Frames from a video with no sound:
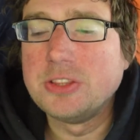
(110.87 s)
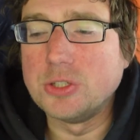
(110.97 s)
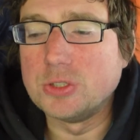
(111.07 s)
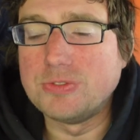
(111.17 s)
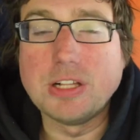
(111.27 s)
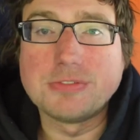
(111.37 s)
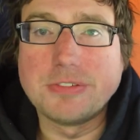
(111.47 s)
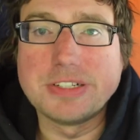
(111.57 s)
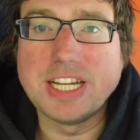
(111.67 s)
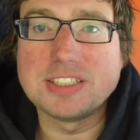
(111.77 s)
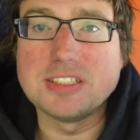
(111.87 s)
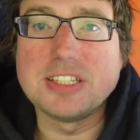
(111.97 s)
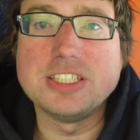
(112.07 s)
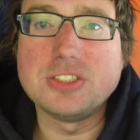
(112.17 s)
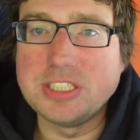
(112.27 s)
those valve cover gaskets,
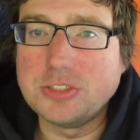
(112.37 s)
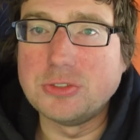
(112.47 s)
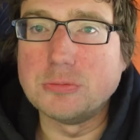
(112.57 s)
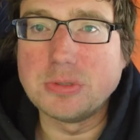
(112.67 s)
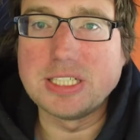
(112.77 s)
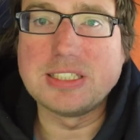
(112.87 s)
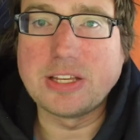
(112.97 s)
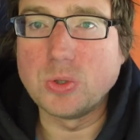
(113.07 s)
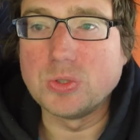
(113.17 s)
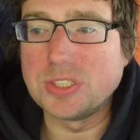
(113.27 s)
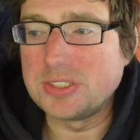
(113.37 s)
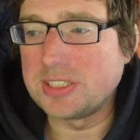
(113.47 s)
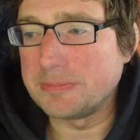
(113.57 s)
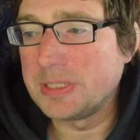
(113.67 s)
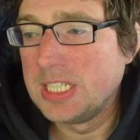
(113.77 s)
I just need to replace that whole
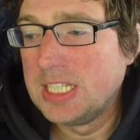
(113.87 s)
system.